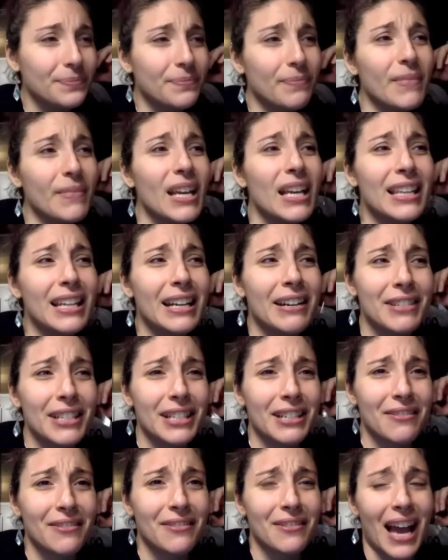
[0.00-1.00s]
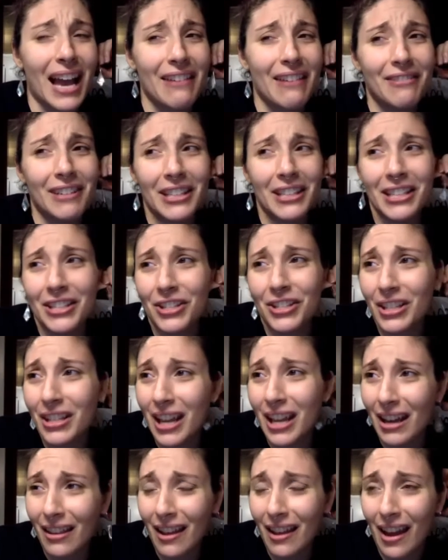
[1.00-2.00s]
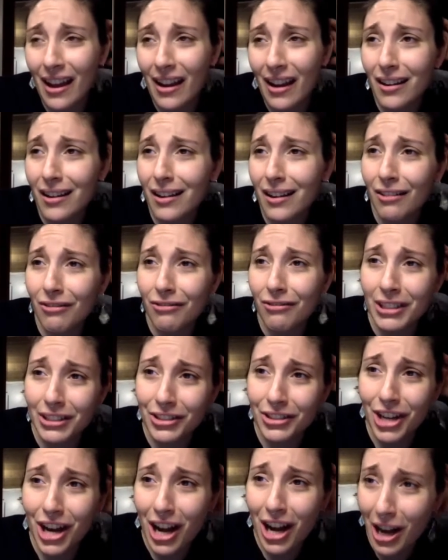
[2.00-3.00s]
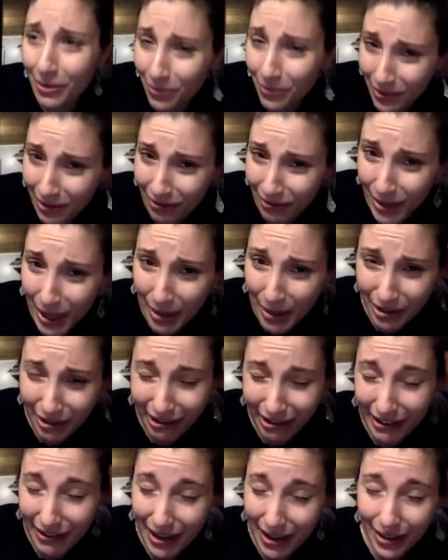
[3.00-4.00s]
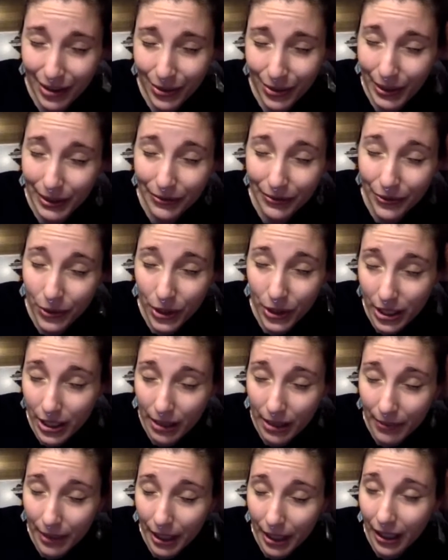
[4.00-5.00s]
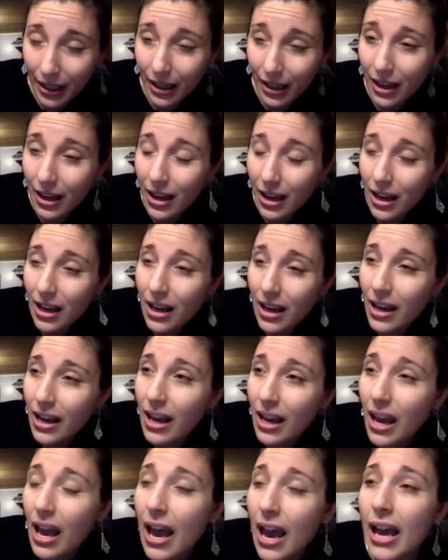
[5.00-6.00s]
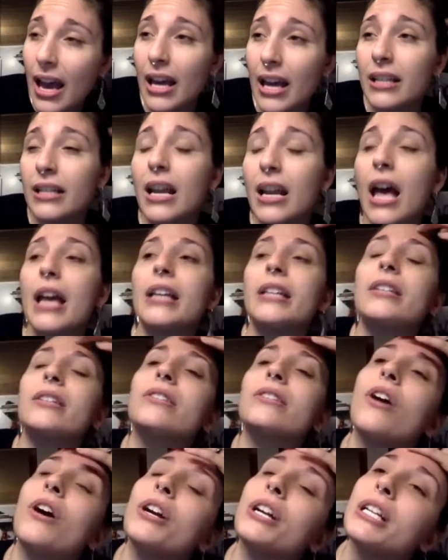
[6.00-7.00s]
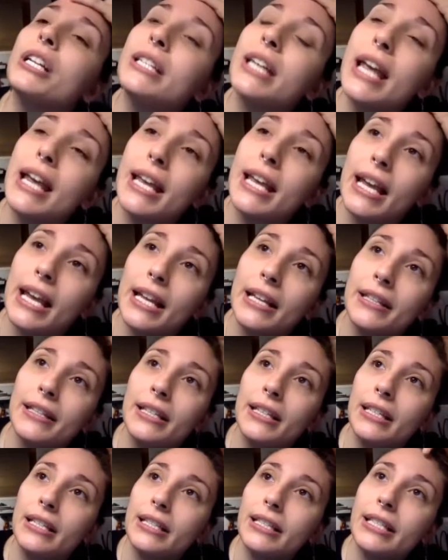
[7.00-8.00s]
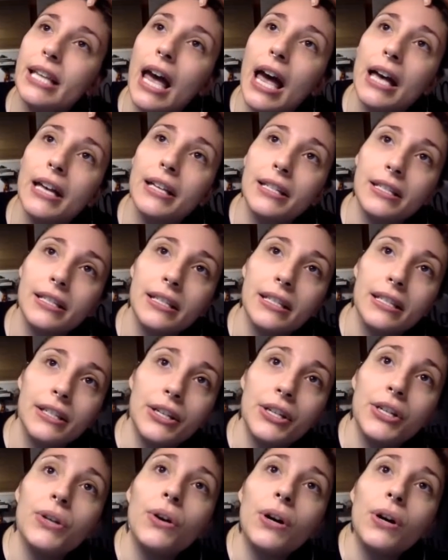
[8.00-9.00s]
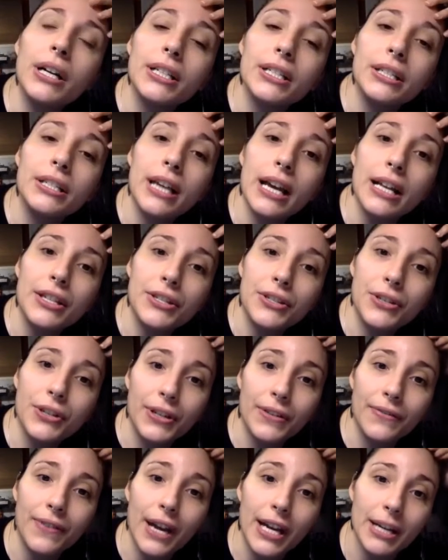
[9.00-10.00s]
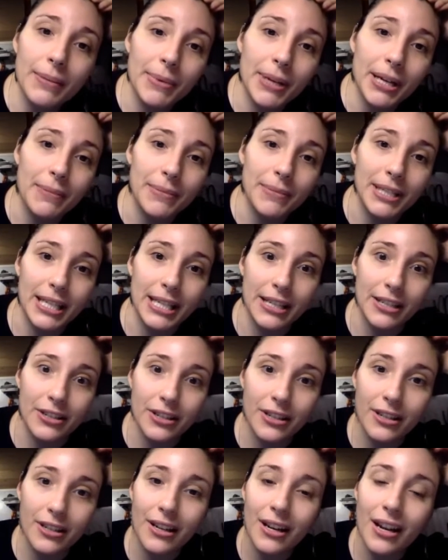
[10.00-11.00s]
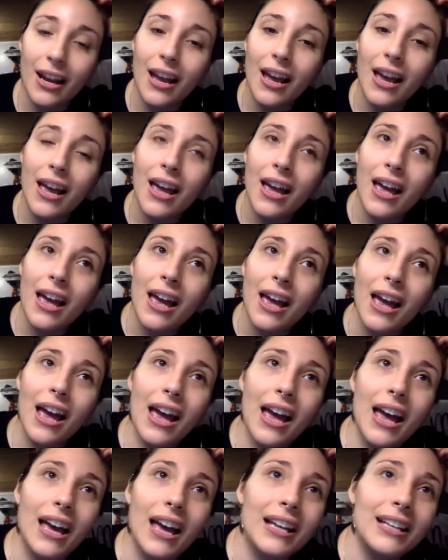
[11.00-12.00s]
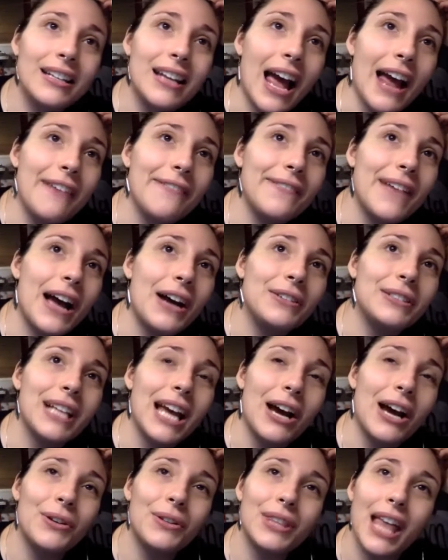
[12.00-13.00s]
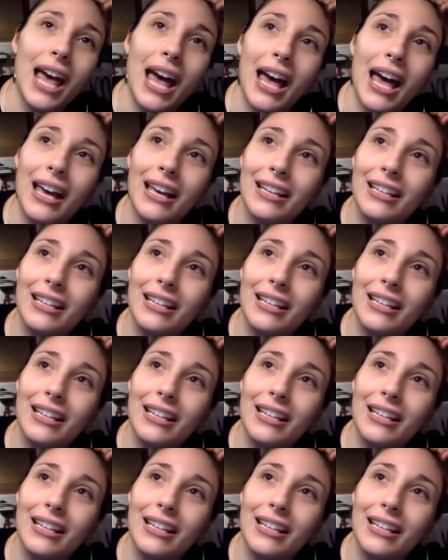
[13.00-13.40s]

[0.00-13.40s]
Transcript: And then I was like, oh, I really should get like a real job when I was around like 24 or something. And I started taking the test in New York to get certified to become a teacher. And I found out that